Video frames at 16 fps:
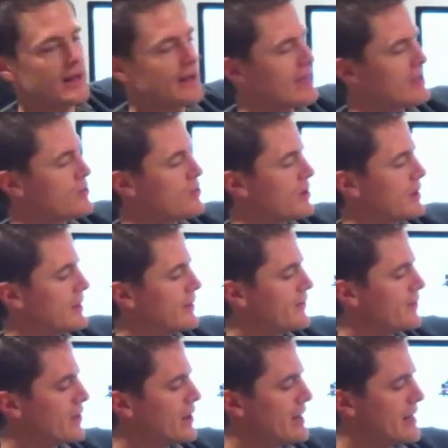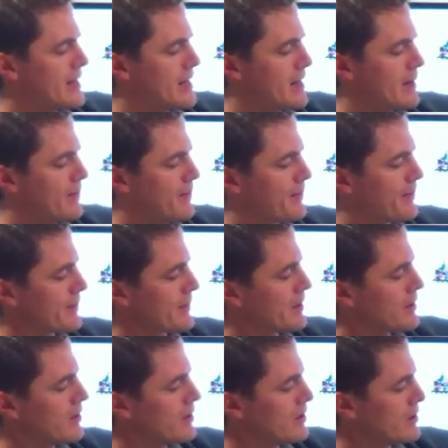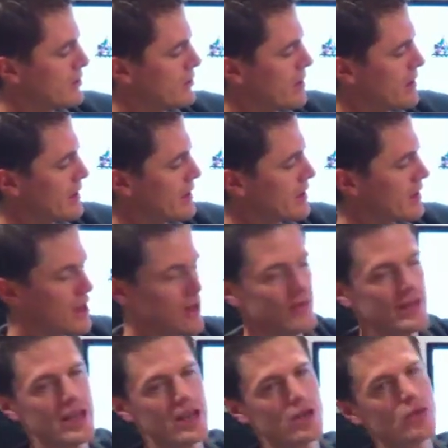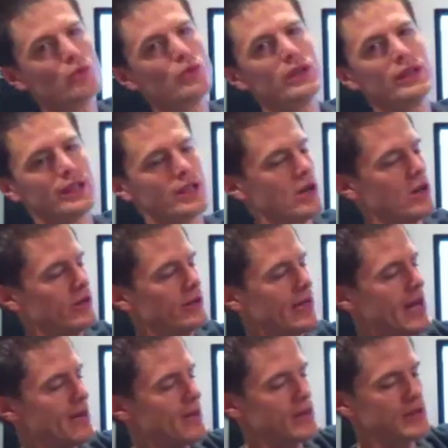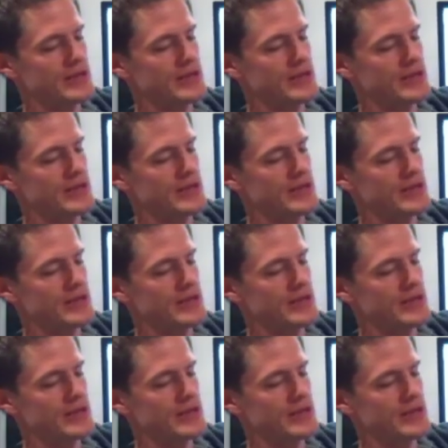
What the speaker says: That's really for a you're only going to go for that on a really cold day,